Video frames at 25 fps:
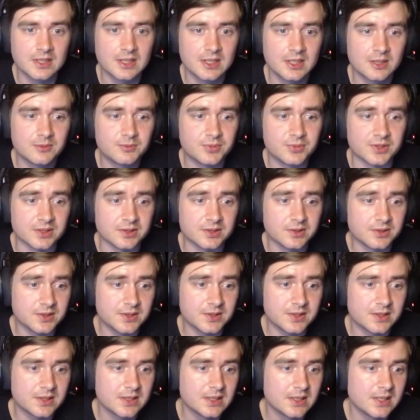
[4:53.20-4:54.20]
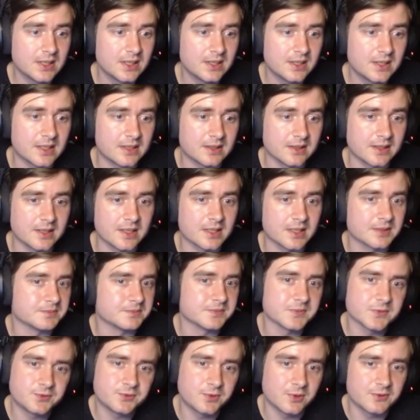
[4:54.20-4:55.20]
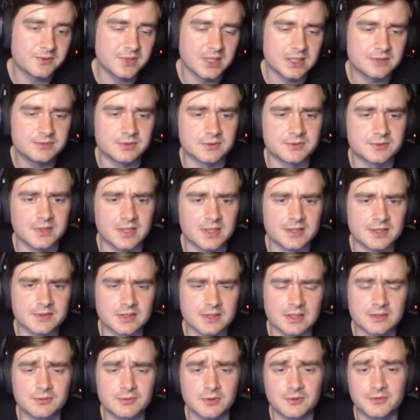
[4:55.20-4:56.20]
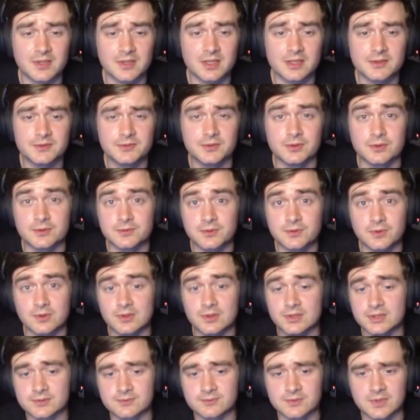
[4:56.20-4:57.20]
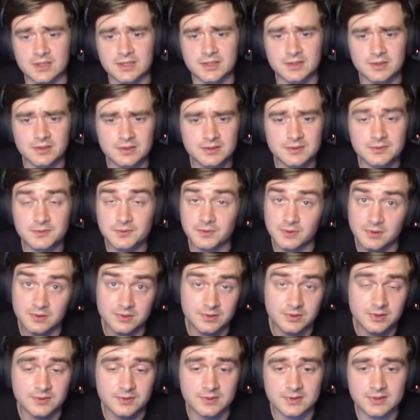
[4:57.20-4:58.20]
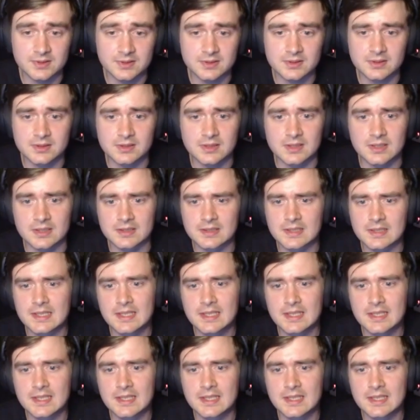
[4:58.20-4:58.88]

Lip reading: pretty good here. And again, 4-5 for 5, 4-5 for 4 is really good for a neutral card.